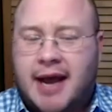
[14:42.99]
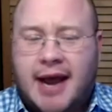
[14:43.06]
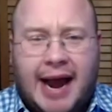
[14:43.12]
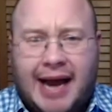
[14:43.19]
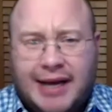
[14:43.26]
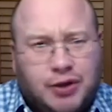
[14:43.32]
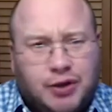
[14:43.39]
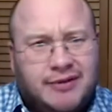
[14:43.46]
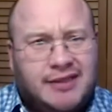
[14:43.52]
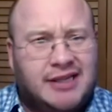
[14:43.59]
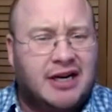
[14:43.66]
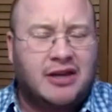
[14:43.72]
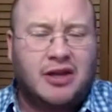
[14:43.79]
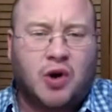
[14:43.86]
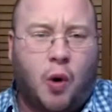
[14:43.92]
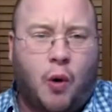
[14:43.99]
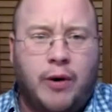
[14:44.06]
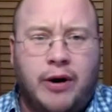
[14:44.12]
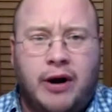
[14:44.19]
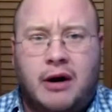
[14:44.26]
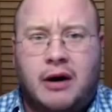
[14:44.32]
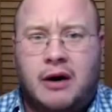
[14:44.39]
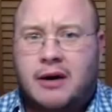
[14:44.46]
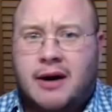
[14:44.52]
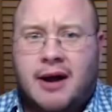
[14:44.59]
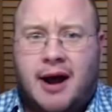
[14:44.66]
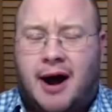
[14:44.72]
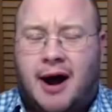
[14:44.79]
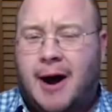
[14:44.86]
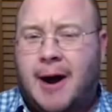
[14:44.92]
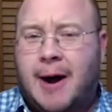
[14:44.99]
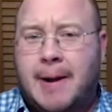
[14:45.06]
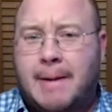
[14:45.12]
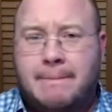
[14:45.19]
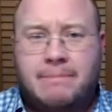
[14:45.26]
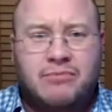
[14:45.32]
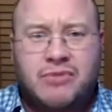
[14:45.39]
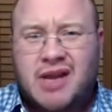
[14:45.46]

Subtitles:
I sort of sit in the corner, and